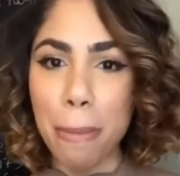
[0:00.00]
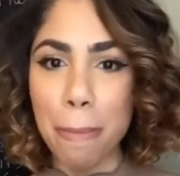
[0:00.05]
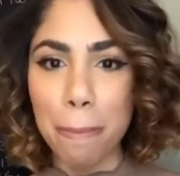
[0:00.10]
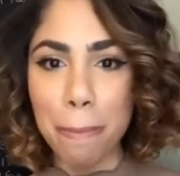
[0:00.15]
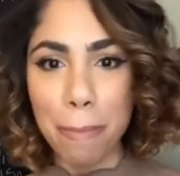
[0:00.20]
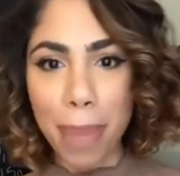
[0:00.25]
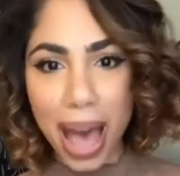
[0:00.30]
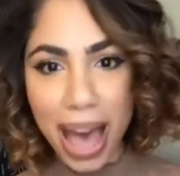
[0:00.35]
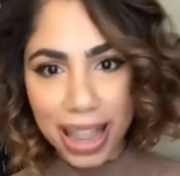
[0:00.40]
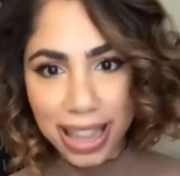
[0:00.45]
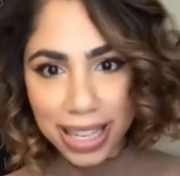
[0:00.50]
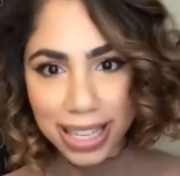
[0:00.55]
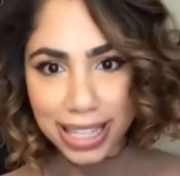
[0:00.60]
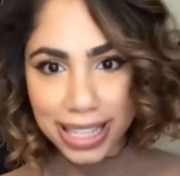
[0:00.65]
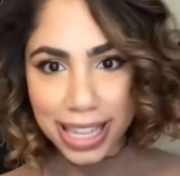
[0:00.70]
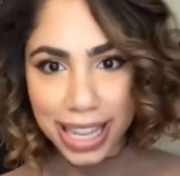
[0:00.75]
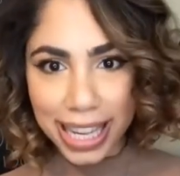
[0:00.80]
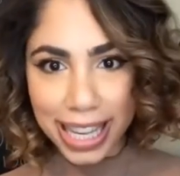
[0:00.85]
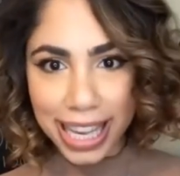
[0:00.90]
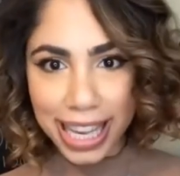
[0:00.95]
balance
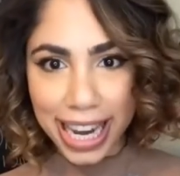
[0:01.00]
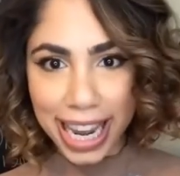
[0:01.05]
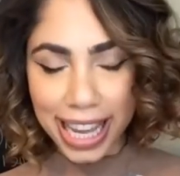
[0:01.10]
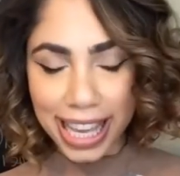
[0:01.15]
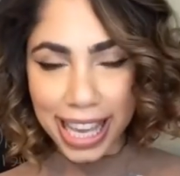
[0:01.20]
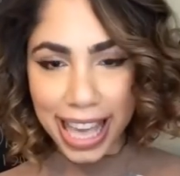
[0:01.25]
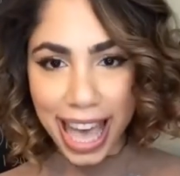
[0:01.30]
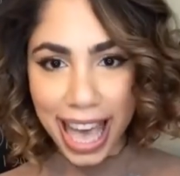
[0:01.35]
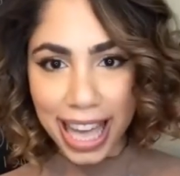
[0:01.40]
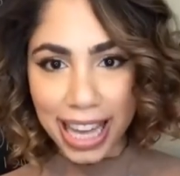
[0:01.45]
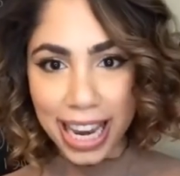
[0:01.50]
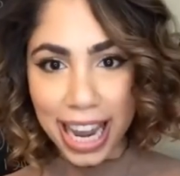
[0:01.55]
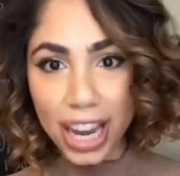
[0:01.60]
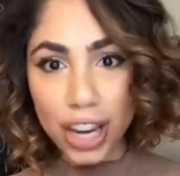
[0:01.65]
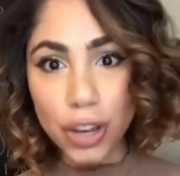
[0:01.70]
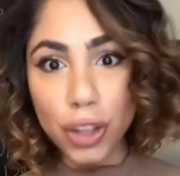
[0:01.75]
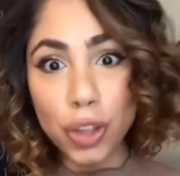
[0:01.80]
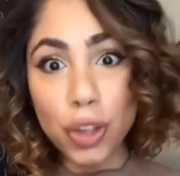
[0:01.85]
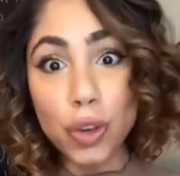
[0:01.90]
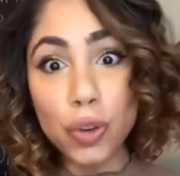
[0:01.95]
the yin and yang,
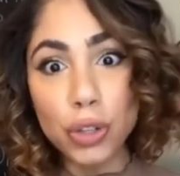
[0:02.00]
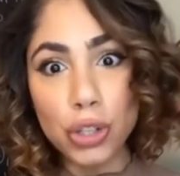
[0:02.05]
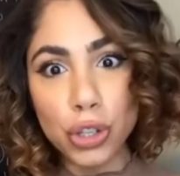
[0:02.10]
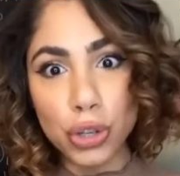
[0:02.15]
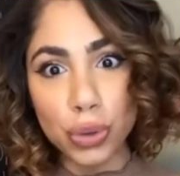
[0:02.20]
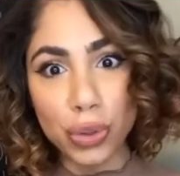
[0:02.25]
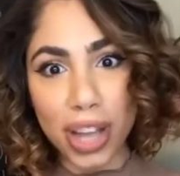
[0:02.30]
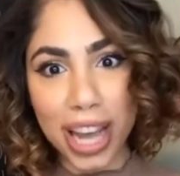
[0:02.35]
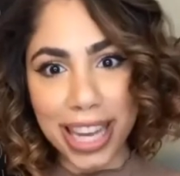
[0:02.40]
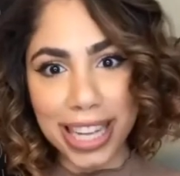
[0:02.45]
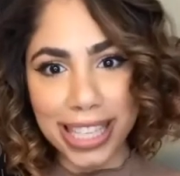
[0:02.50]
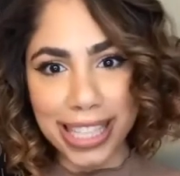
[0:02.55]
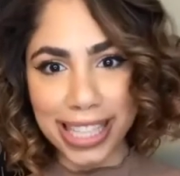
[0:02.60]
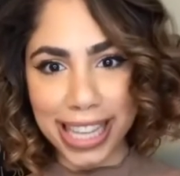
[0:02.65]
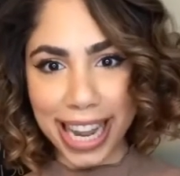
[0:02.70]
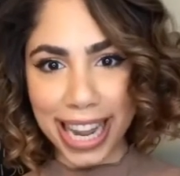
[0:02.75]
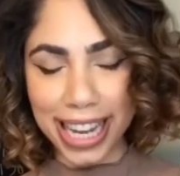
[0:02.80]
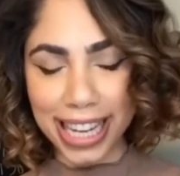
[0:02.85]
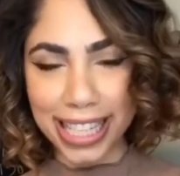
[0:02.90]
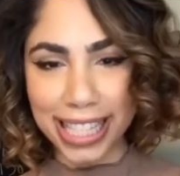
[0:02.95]
and neutralize
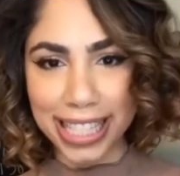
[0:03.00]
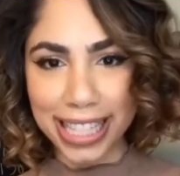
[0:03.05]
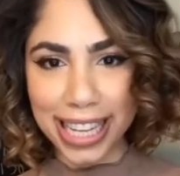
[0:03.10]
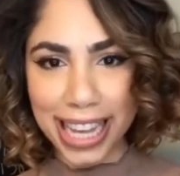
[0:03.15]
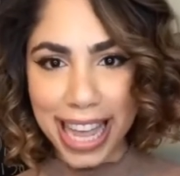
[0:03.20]
things.